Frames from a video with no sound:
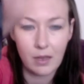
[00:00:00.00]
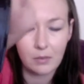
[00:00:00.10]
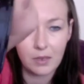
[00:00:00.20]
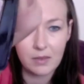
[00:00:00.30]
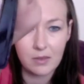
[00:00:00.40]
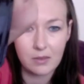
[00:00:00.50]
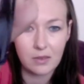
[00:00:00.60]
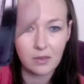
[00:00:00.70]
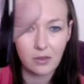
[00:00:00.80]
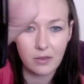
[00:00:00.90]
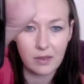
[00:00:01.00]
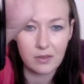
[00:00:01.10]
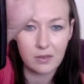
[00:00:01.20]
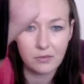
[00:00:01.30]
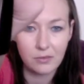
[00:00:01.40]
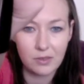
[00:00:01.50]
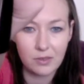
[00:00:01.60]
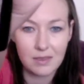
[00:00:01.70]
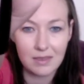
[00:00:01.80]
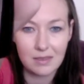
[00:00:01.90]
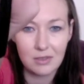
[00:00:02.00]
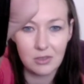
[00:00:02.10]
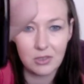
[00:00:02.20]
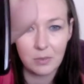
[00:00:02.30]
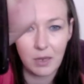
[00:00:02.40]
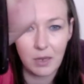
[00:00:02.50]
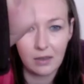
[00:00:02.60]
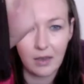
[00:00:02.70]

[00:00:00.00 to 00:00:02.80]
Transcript: but it's also got that sort of frosted shimmer